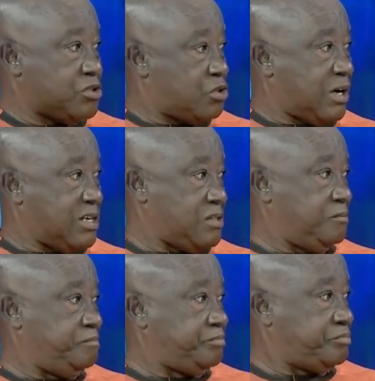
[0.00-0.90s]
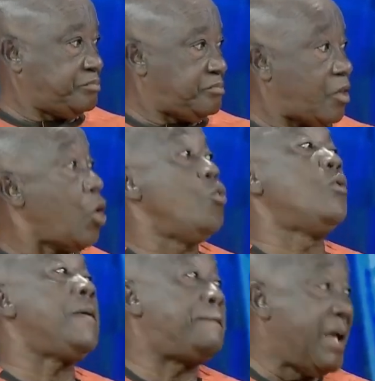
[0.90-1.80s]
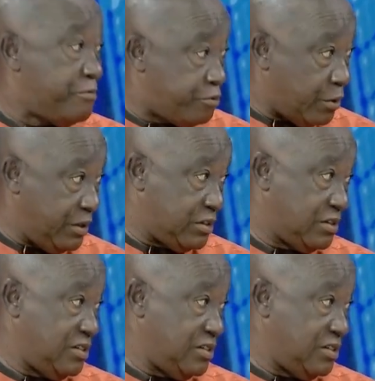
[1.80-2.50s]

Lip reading: suckers? Who will pay for it?